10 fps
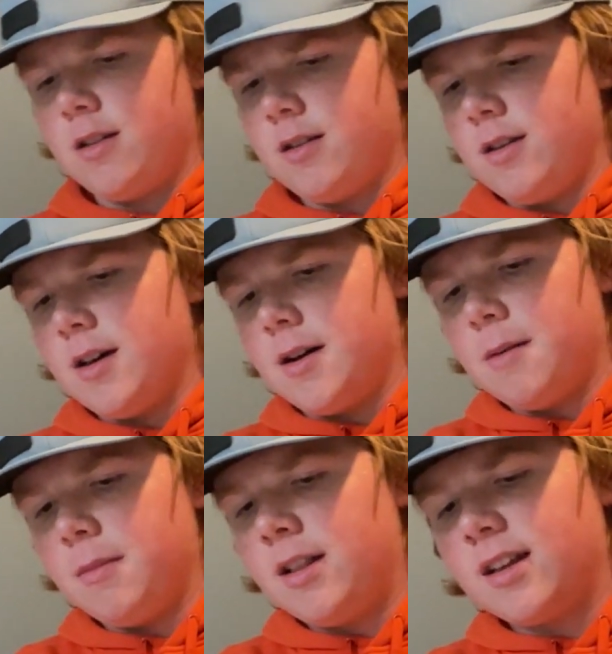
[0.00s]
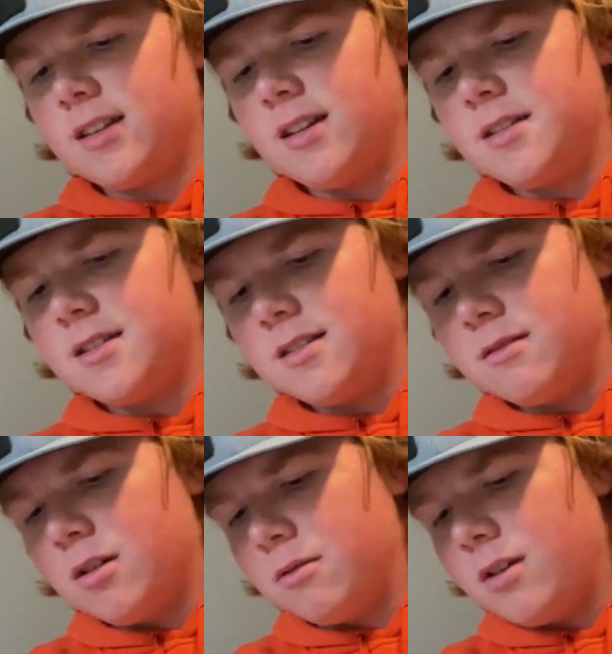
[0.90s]
Yeah, I mean, like,
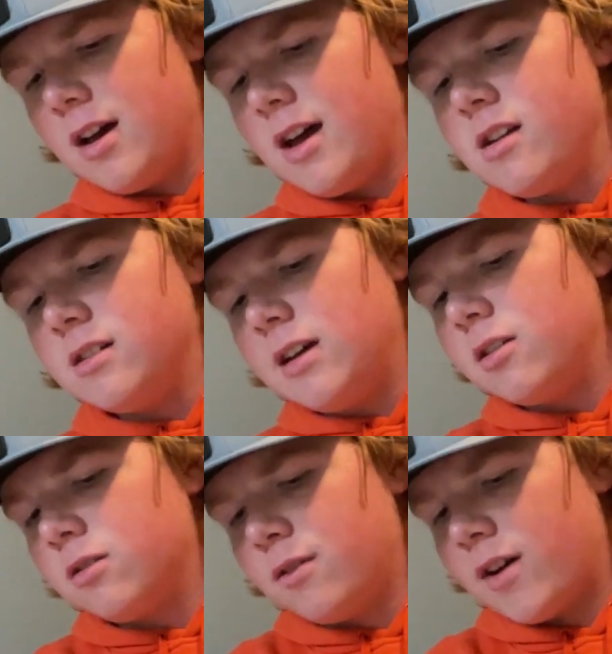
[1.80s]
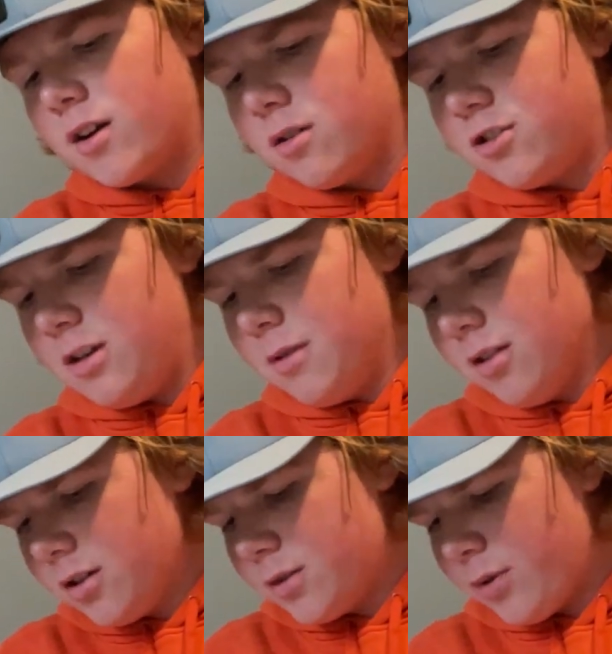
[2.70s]
I don't know if I call it cheap. It
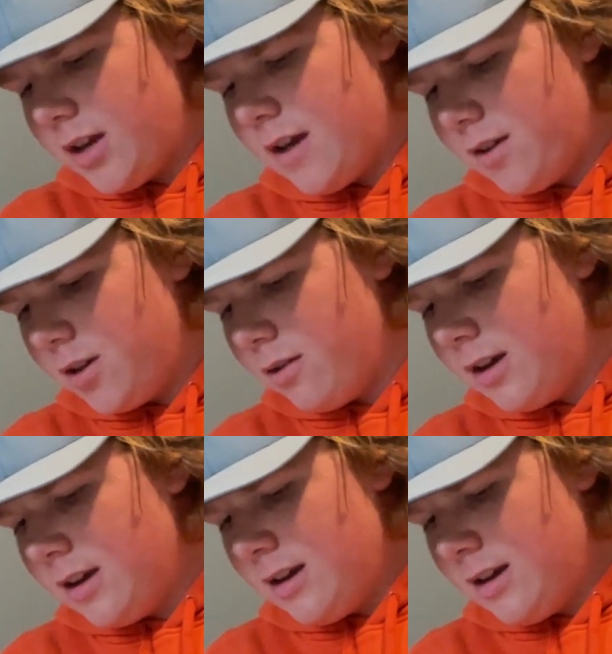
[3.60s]
looks pretty heavy duty.